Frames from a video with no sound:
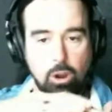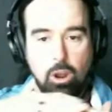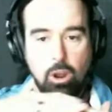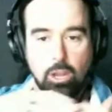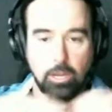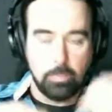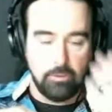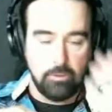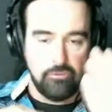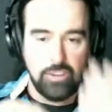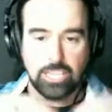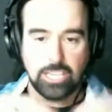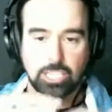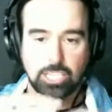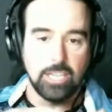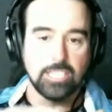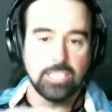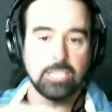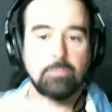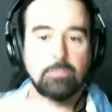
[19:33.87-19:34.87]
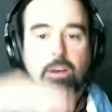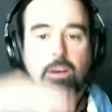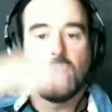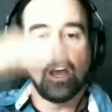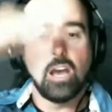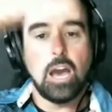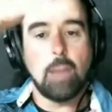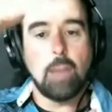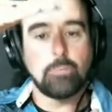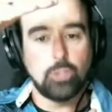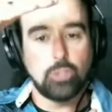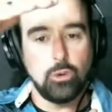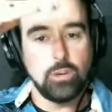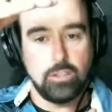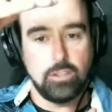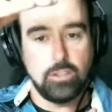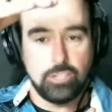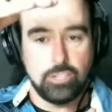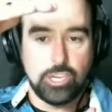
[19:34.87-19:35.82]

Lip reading: professionalism up to another